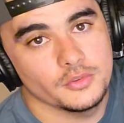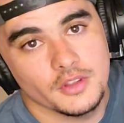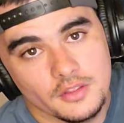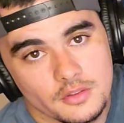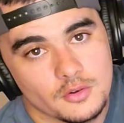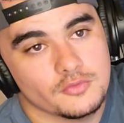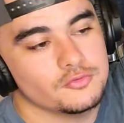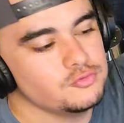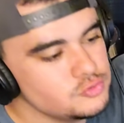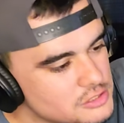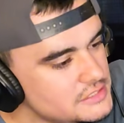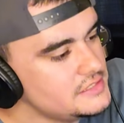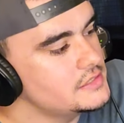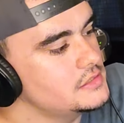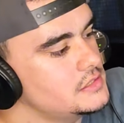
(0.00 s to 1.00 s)
nother
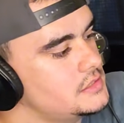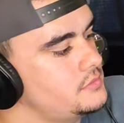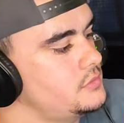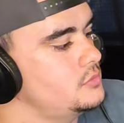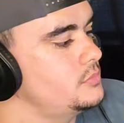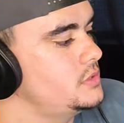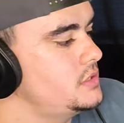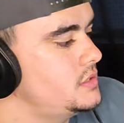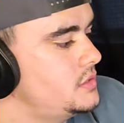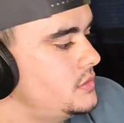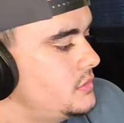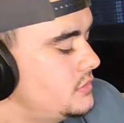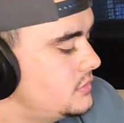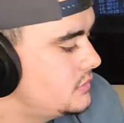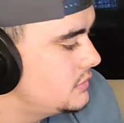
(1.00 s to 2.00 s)
freaking level, man.